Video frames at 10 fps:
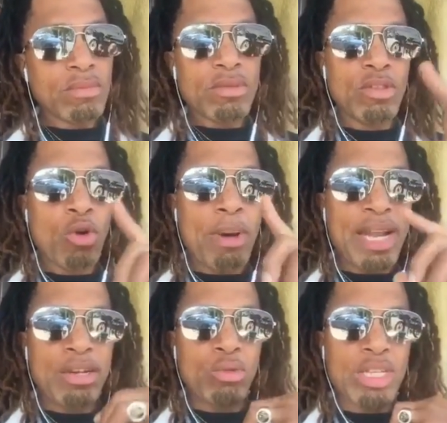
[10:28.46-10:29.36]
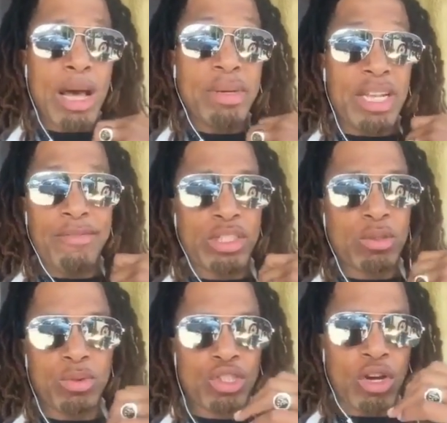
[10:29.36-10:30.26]
Nobody knew Tommy Davidson
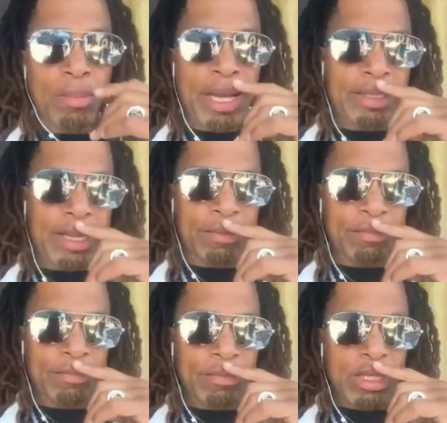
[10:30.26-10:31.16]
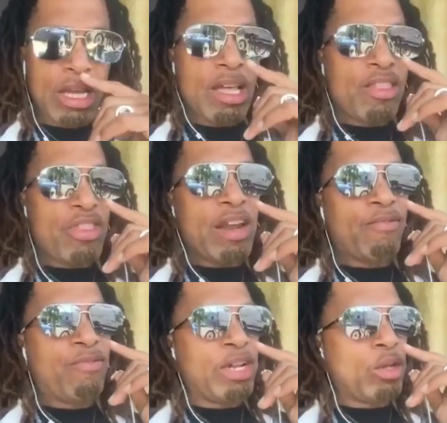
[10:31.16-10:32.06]
was sharp like that. That
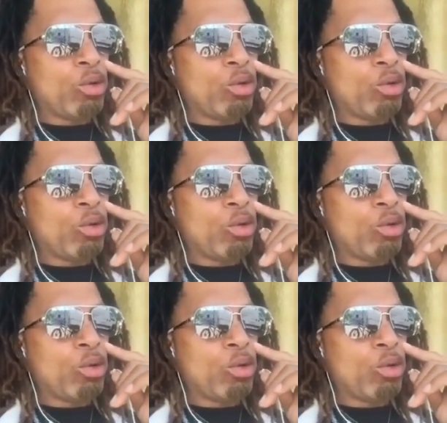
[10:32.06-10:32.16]
video